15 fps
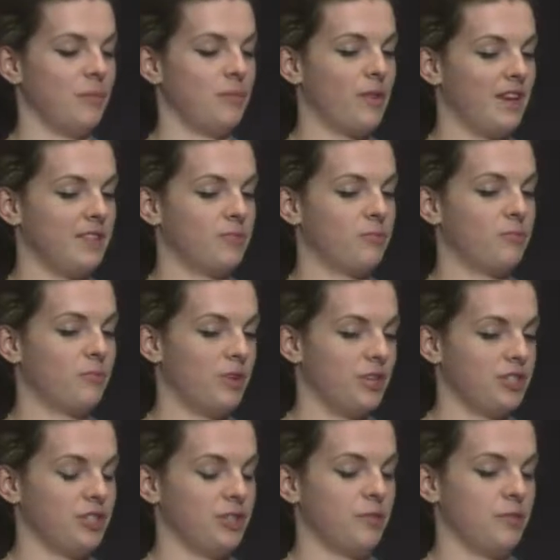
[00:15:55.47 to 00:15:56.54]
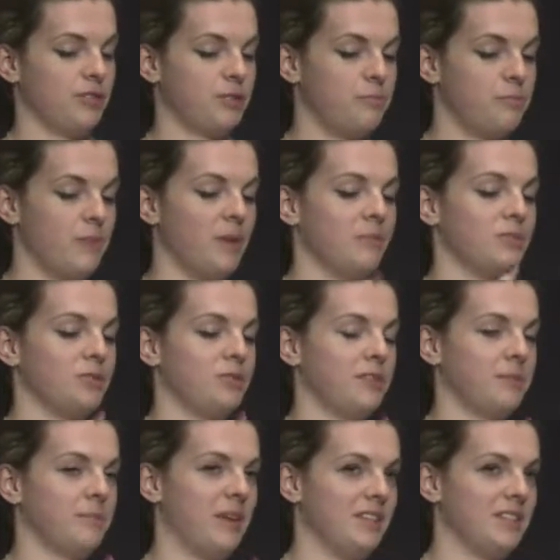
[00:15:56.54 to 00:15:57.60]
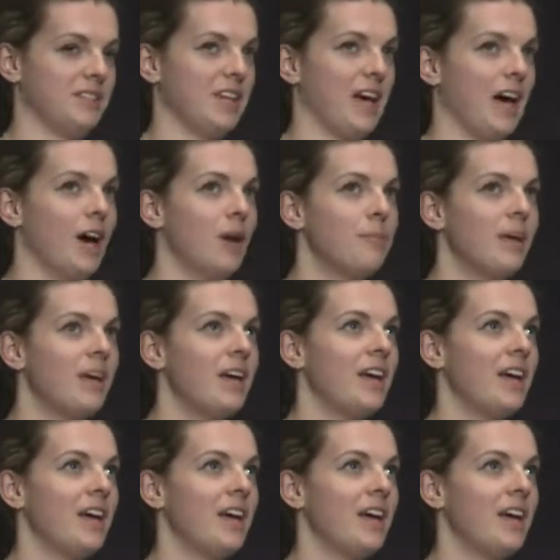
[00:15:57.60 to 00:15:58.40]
applies pressure, which bumps all the pins up,